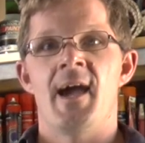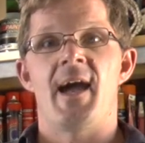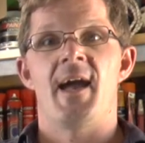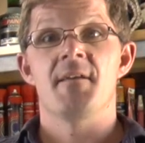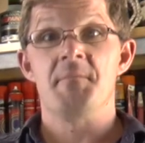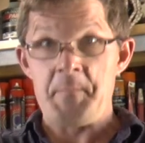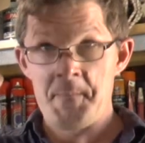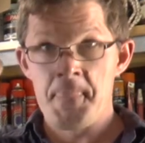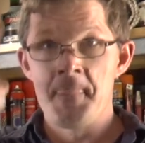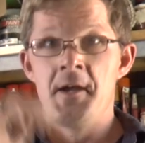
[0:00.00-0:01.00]
And
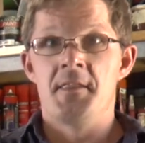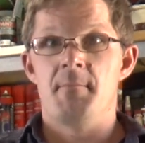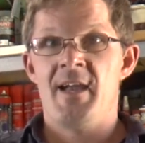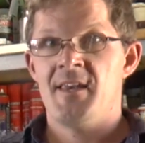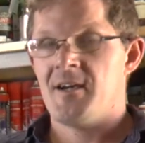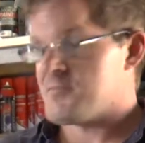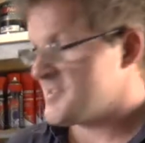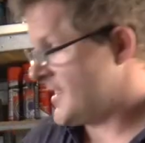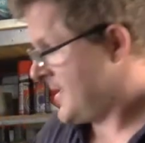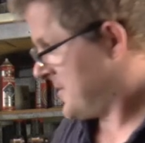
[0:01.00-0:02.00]
the man
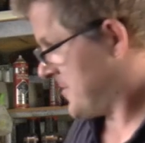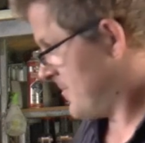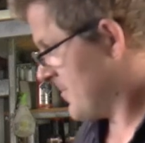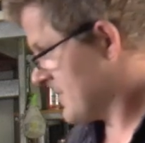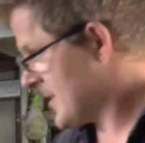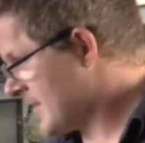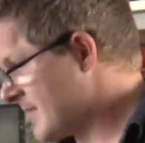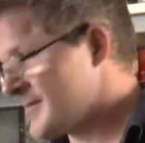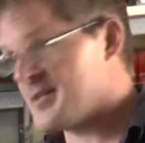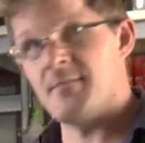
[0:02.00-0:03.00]
upstairs,
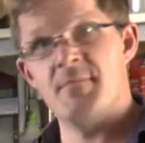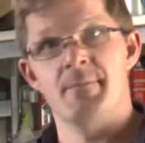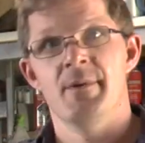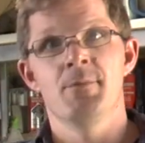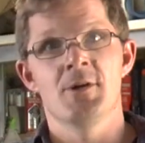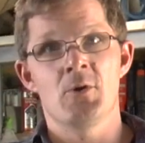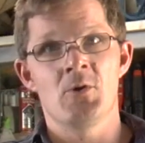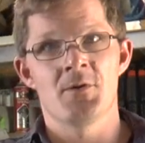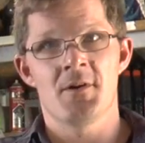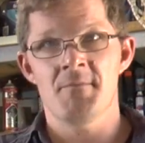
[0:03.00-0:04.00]
you can be
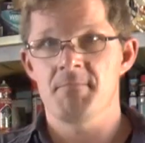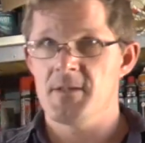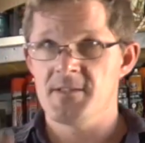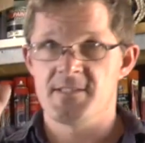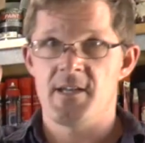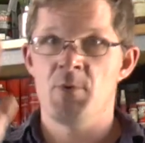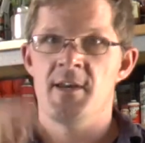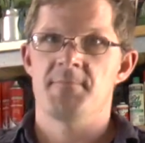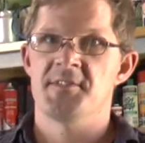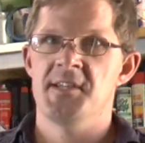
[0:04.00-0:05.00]
biblical or not, but someone
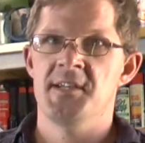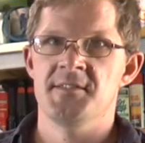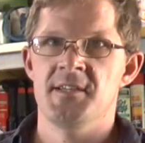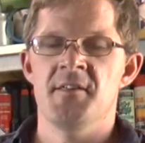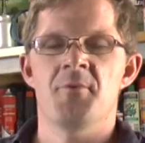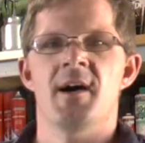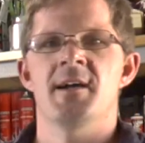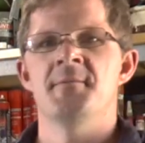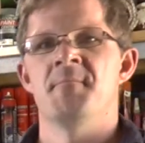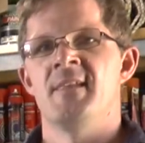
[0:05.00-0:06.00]
upstairs either way,